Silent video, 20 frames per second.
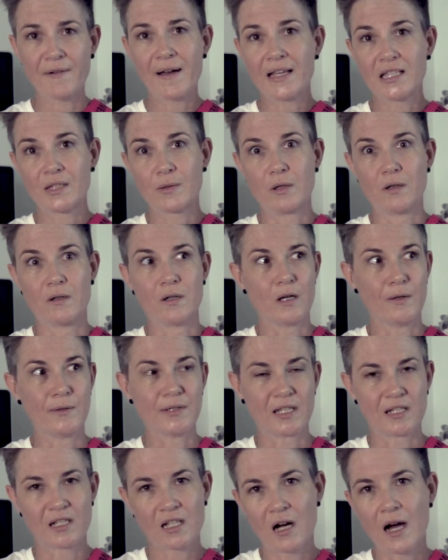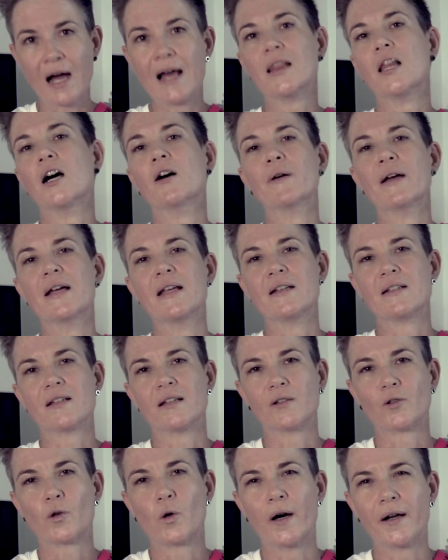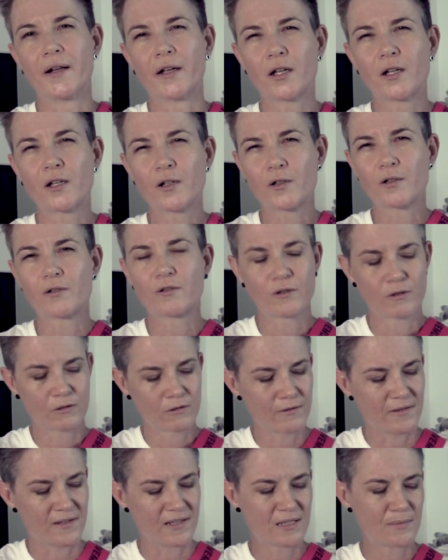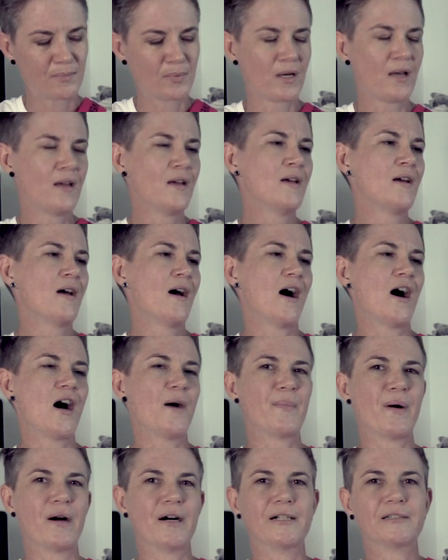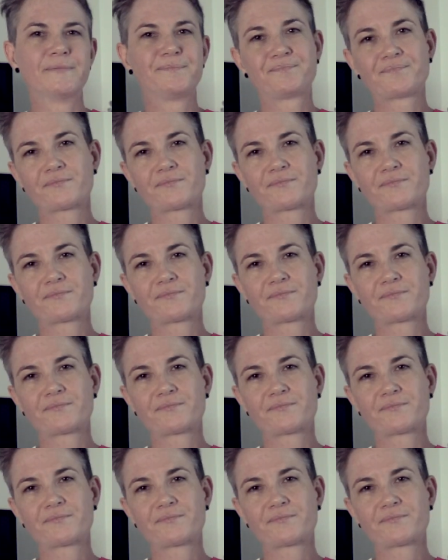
as we all know, it's a tight low end and quite a crisp upper.